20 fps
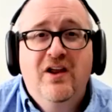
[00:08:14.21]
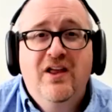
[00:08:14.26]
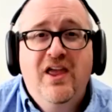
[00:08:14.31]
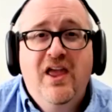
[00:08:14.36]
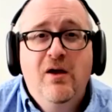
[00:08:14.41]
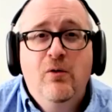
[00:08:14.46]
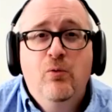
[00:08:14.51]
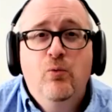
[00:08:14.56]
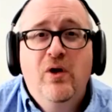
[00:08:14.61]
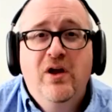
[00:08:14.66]
And I
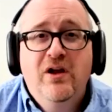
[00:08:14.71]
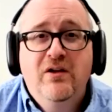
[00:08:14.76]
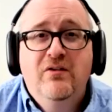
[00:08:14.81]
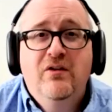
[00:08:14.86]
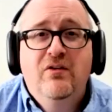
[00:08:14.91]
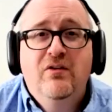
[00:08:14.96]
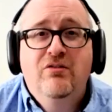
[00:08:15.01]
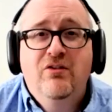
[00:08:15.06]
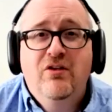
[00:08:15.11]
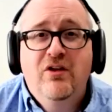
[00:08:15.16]
can't
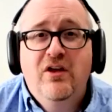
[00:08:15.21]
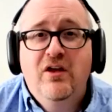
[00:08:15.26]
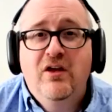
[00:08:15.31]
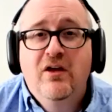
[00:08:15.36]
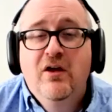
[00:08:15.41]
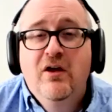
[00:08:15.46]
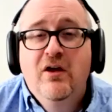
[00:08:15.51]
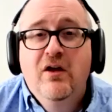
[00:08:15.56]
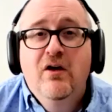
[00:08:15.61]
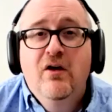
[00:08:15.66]
wait to
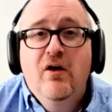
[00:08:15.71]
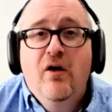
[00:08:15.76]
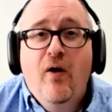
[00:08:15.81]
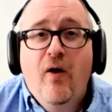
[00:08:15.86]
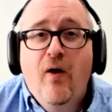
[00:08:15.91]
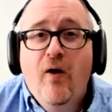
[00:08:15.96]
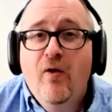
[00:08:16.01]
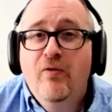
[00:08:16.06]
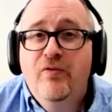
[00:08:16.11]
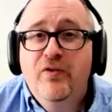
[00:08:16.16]
see
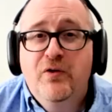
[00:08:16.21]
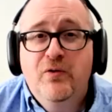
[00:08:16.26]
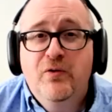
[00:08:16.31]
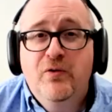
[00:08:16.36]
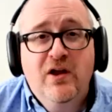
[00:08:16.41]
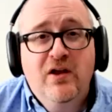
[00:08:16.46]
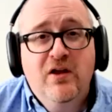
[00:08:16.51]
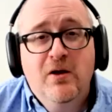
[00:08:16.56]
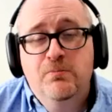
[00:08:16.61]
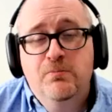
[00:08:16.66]
all of the
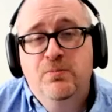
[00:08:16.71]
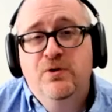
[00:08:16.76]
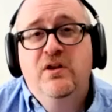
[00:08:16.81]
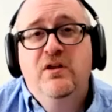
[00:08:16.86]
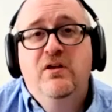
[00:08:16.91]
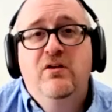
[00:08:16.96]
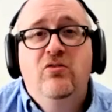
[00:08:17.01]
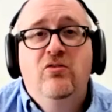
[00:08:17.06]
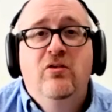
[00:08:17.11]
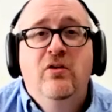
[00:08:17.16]
great
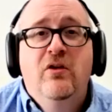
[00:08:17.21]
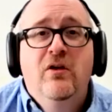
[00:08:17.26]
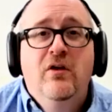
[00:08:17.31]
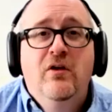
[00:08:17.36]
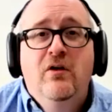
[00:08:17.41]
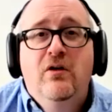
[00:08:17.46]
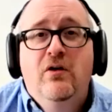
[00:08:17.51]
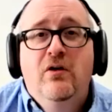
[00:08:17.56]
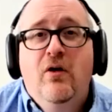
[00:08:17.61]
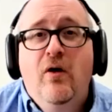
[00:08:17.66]
companies,
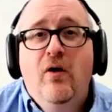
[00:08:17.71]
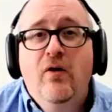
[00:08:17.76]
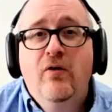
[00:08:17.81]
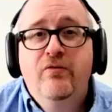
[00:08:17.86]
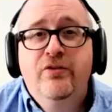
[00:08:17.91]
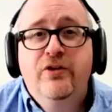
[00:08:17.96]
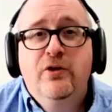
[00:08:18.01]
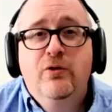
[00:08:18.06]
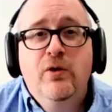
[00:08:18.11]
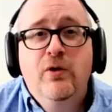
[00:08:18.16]
all
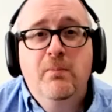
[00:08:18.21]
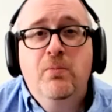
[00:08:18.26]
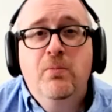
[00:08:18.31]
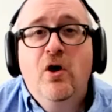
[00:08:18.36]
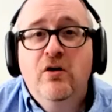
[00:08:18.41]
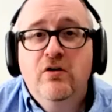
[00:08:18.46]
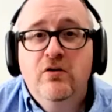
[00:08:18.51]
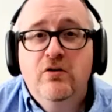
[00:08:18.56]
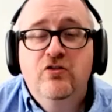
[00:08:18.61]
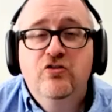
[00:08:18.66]
of the great
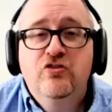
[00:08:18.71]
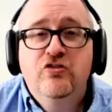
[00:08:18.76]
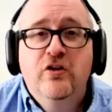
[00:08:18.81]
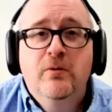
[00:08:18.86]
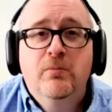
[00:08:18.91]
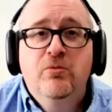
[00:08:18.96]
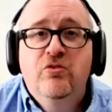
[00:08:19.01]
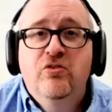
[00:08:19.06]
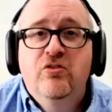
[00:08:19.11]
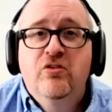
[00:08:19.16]

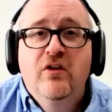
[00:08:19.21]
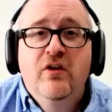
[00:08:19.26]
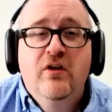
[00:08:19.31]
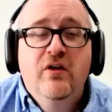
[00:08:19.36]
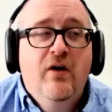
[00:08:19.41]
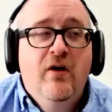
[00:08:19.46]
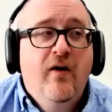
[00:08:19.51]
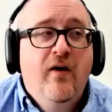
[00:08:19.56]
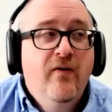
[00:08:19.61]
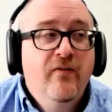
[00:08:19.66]
partnerships,
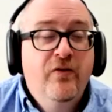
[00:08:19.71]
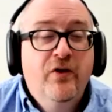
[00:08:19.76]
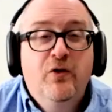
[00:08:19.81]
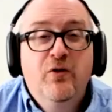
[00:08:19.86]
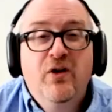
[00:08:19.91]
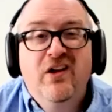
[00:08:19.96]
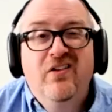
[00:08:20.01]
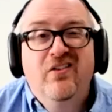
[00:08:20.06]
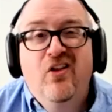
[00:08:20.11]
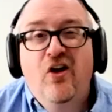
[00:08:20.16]
all of the
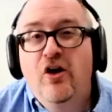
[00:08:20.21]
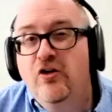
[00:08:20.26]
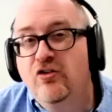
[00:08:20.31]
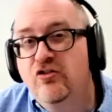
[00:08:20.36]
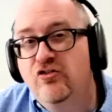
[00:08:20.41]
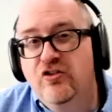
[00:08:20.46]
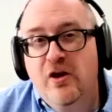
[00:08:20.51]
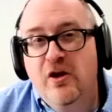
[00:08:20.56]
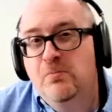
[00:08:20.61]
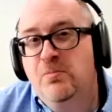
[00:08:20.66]
great
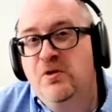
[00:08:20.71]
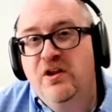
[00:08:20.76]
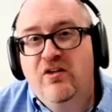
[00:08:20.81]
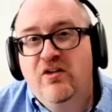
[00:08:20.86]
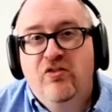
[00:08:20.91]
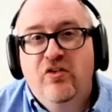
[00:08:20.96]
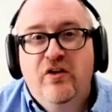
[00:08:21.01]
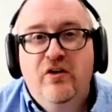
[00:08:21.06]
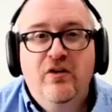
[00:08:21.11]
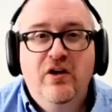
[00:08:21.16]
large
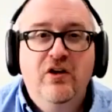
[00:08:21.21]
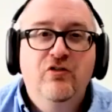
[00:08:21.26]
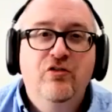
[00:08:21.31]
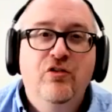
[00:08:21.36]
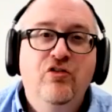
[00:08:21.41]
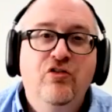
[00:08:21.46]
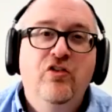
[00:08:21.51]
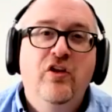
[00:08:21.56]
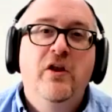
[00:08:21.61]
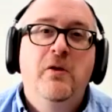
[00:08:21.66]
companies that are
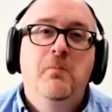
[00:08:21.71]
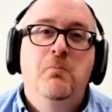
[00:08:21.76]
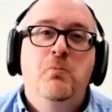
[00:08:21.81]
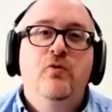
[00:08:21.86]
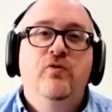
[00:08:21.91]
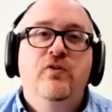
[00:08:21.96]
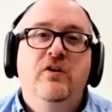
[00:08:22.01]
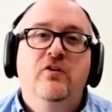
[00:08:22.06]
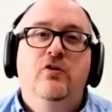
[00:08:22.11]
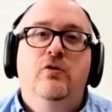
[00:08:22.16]
interested in
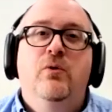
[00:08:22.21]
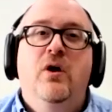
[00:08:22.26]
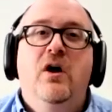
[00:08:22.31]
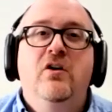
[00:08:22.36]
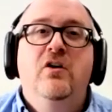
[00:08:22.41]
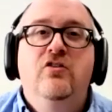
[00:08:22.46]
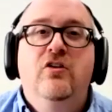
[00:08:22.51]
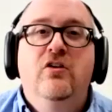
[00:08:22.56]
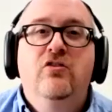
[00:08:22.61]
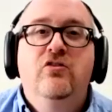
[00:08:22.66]
moving to
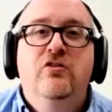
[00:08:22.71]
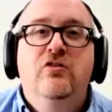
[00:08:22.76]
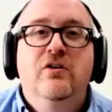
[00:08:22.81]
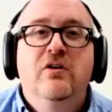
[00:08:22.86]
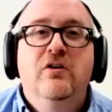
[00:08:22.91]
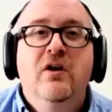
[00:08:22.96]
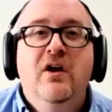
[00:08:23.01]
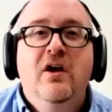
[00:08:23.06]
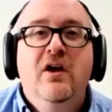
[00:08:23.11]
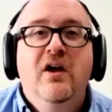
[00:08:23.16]

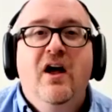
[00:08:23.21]
Rochester.